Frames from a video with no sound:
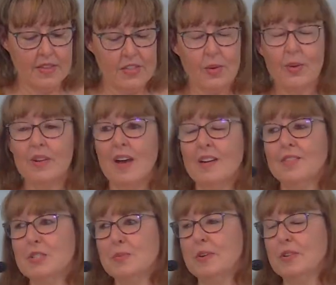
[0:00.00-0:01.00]
So, a lot of
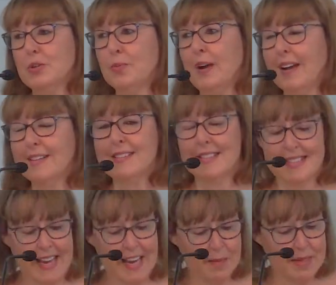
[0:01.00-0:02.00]
our spiritual
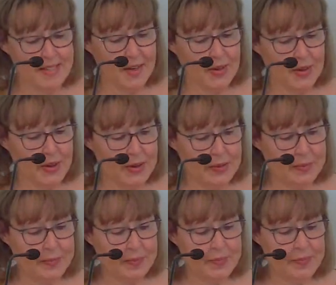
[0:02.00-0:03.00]
practices can be done
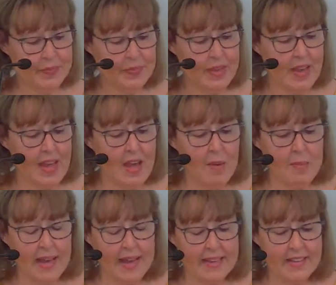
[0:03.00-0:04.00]
alone,
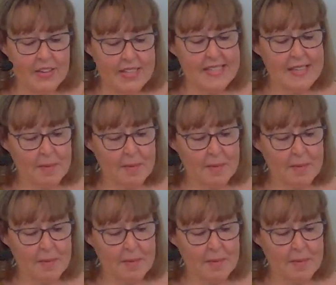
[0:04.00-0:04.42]
but there is